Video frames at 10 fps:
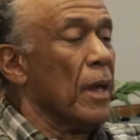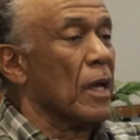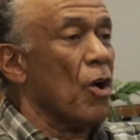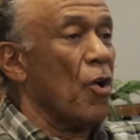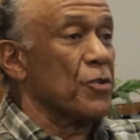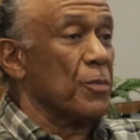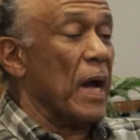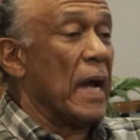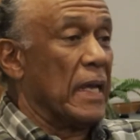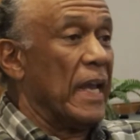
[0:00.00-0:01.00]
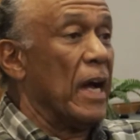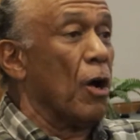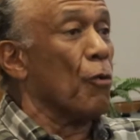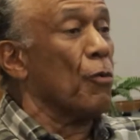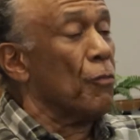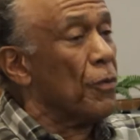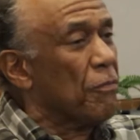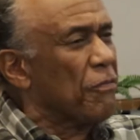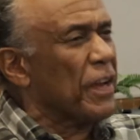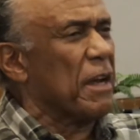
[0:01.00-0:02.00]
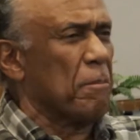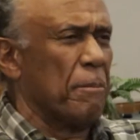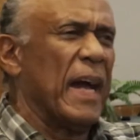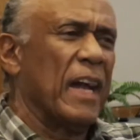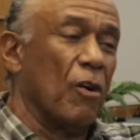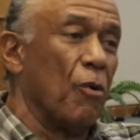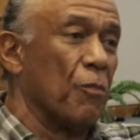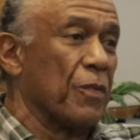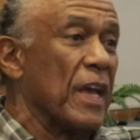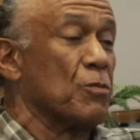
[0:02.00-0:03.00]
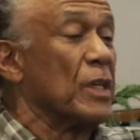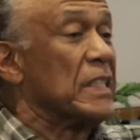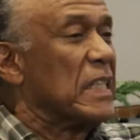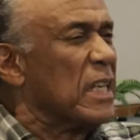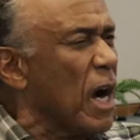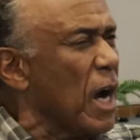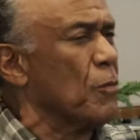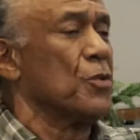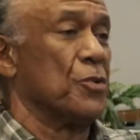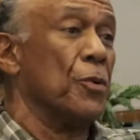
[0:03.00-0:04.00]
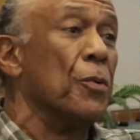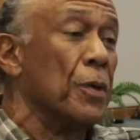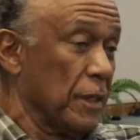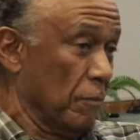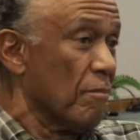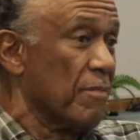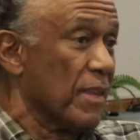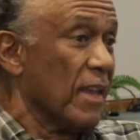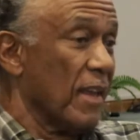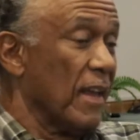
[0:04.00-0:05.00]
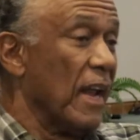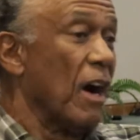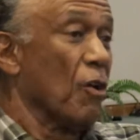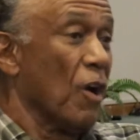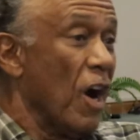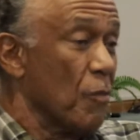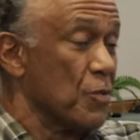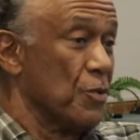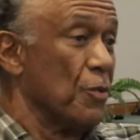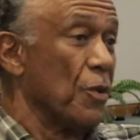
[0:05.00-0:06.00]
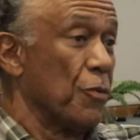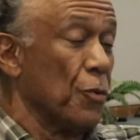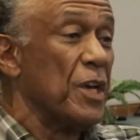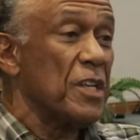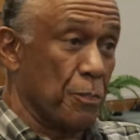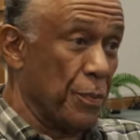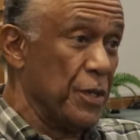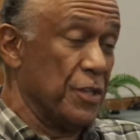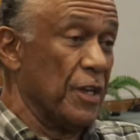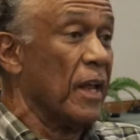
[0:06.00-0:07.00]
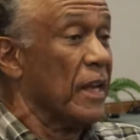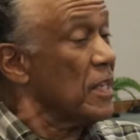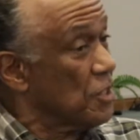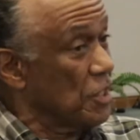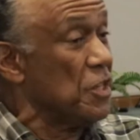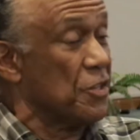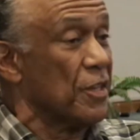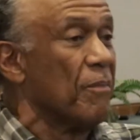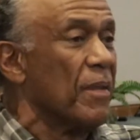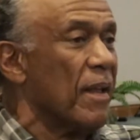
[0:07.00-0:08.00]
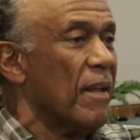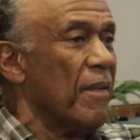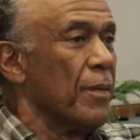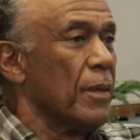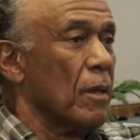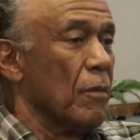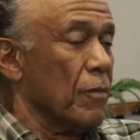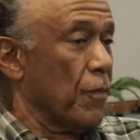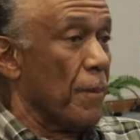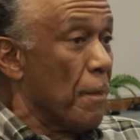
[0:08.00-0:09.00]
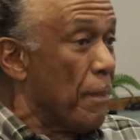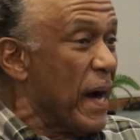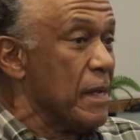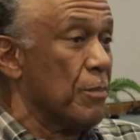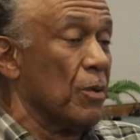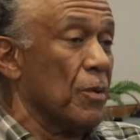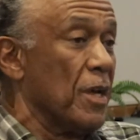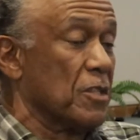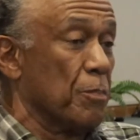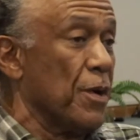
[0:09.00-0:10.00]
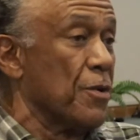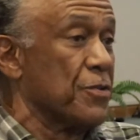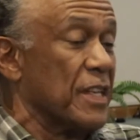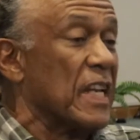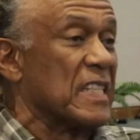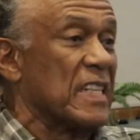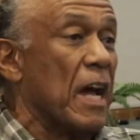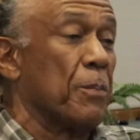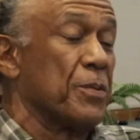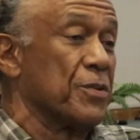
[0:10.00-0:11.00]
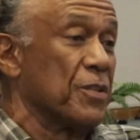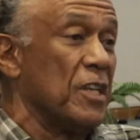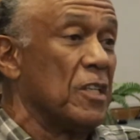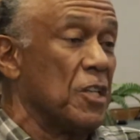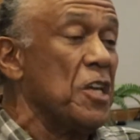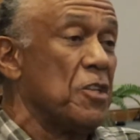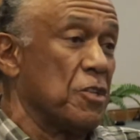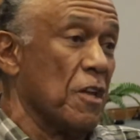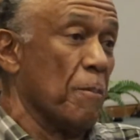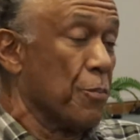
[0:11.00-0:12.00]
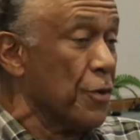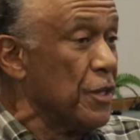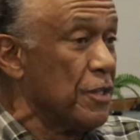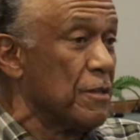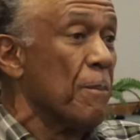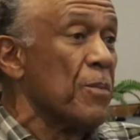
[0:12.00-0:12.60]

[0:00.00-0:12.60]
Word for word: It caused I can now reflect back on things what God was doing and how God was doing it through his preaching and his teaching from the Bible, experience and examples he teach and preach,